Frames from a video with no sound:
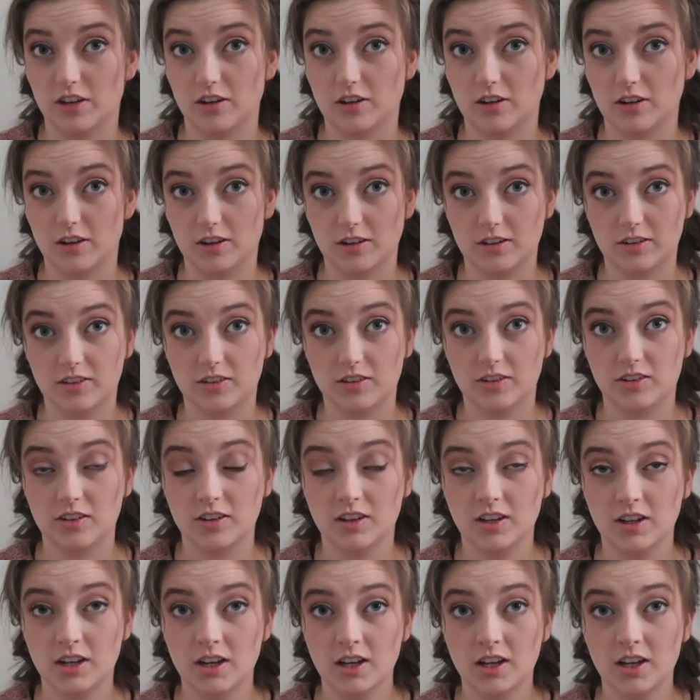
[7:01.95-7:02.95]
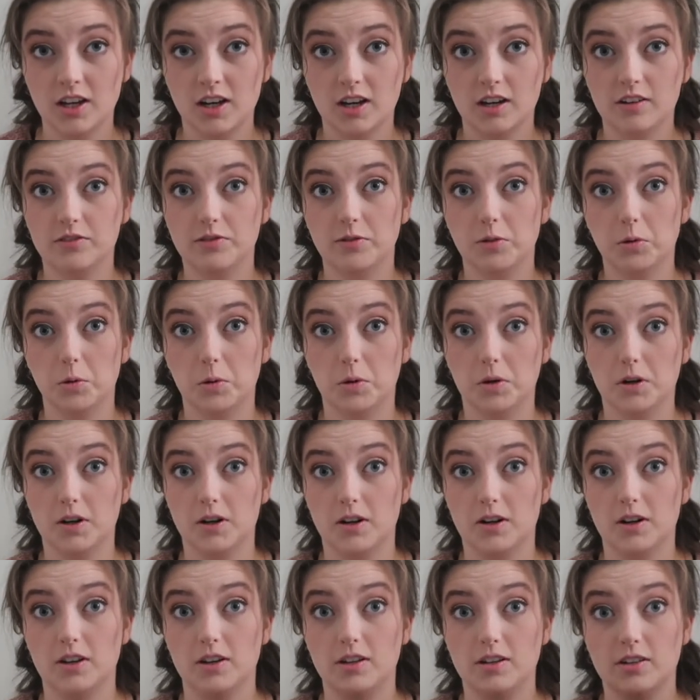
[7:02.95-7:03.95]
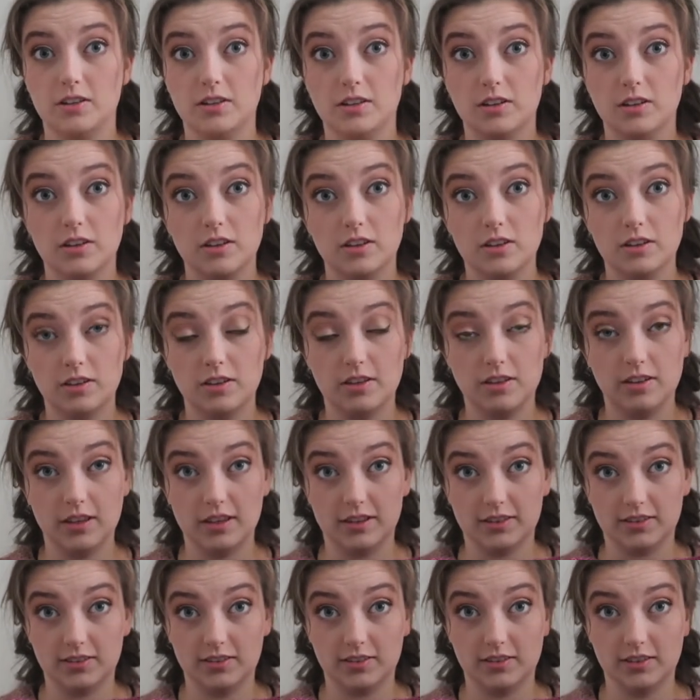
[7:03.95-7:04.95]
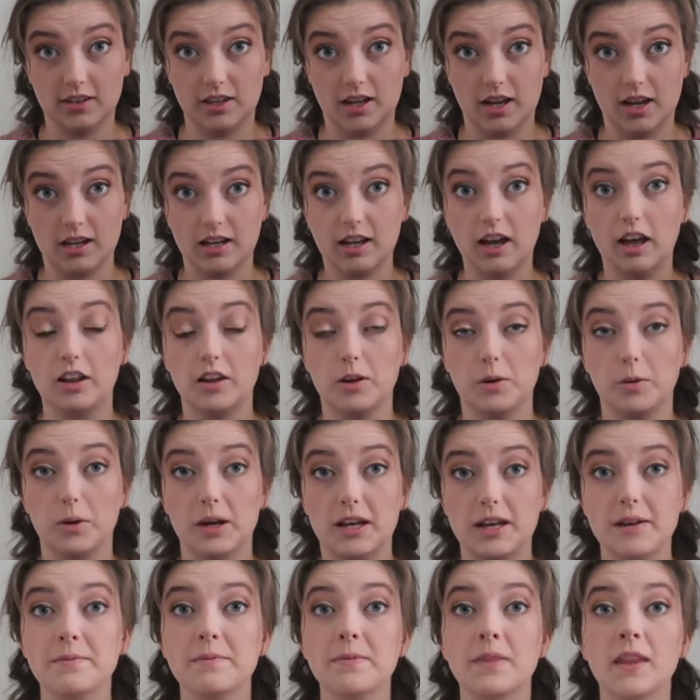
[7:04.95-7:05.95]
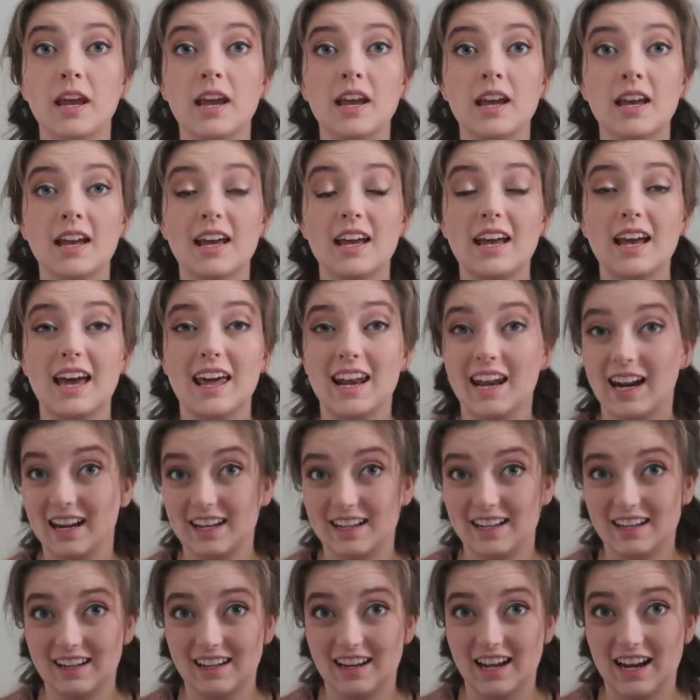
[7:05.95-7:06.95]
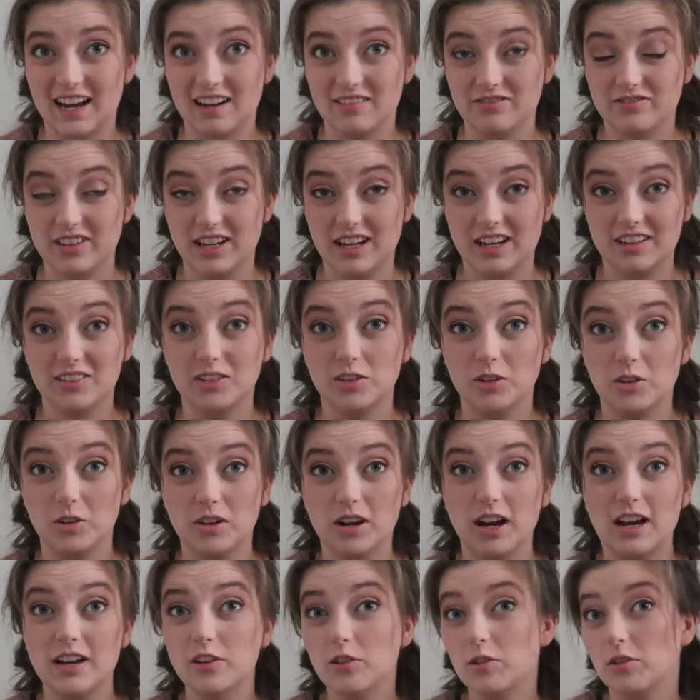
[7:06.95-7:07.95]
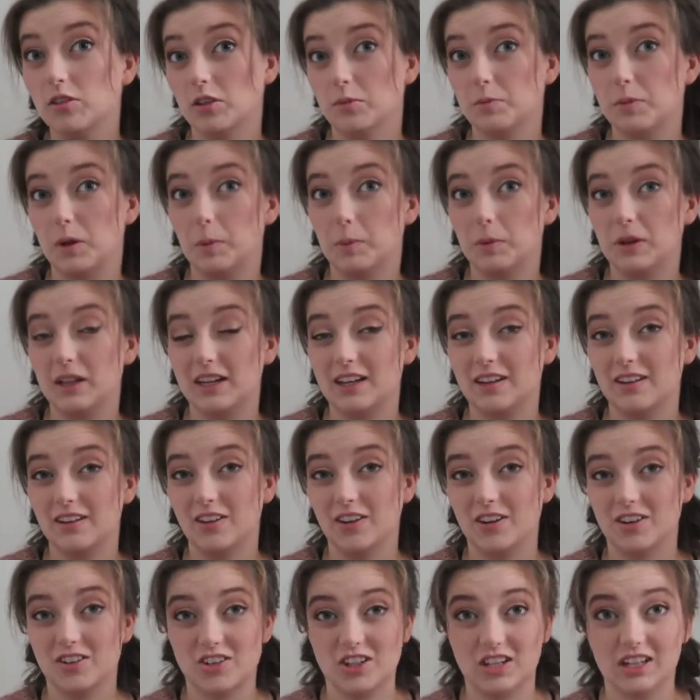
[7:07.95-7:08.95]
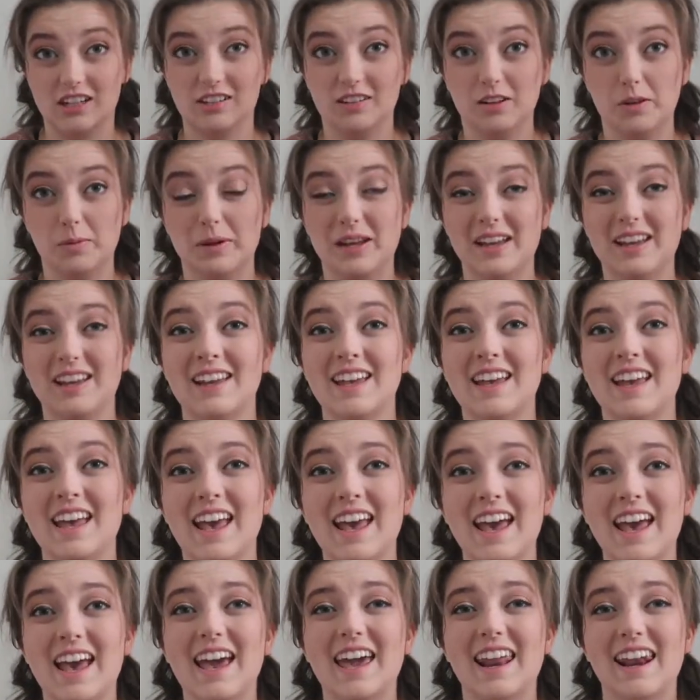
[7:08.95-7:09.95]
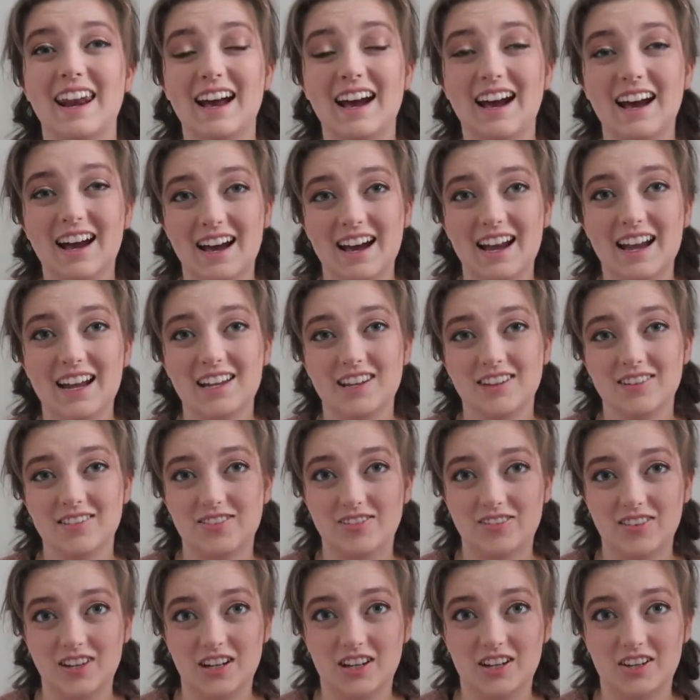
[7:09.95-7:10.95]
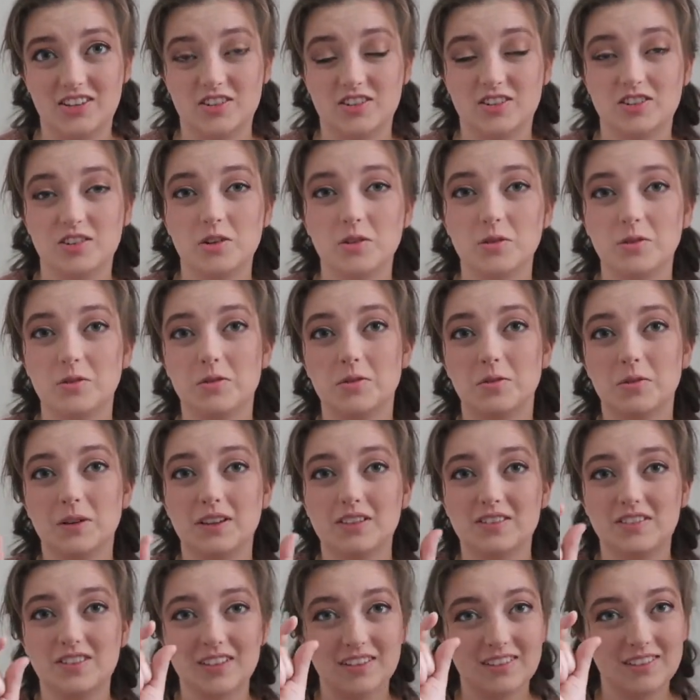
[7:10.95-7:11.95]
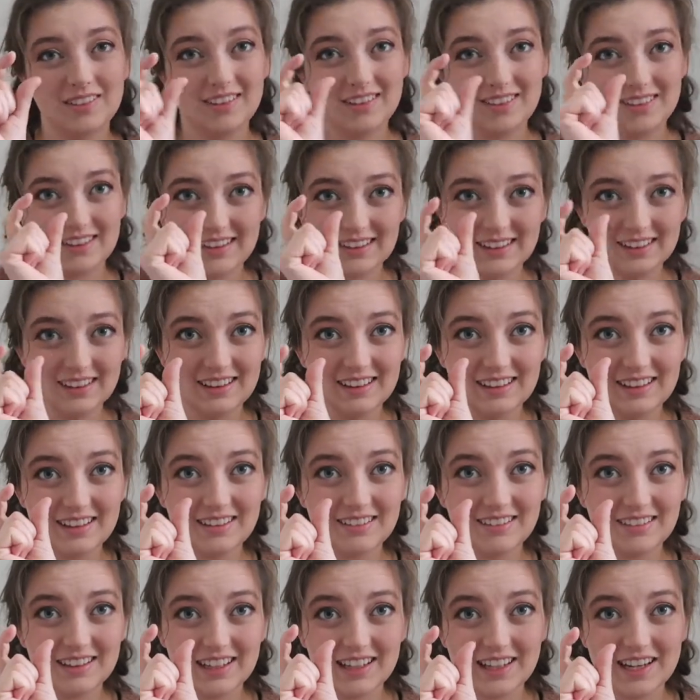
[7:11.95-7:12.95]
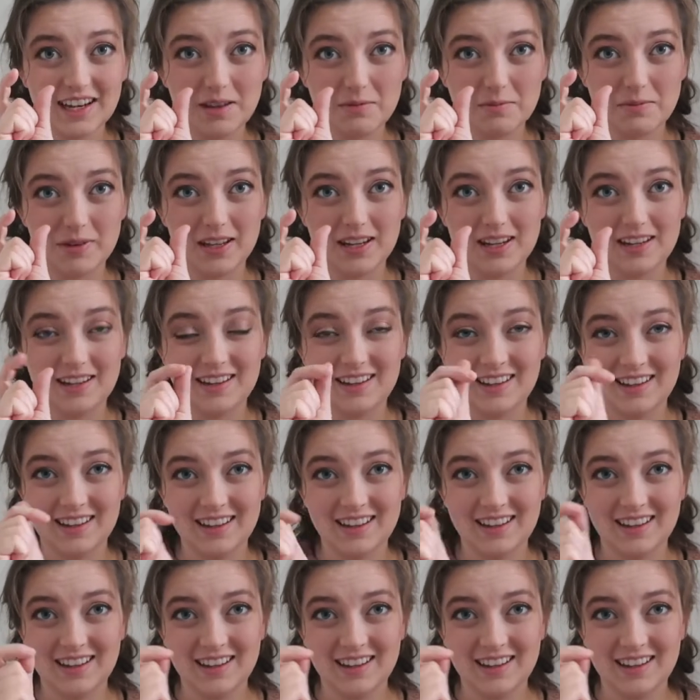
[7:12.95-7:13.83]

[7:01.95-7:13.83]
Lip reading: yards for this colorway. And I didn't have that. So I knew I was going to be playing yarn chicken a little bit. And I finished with just this little itty bitty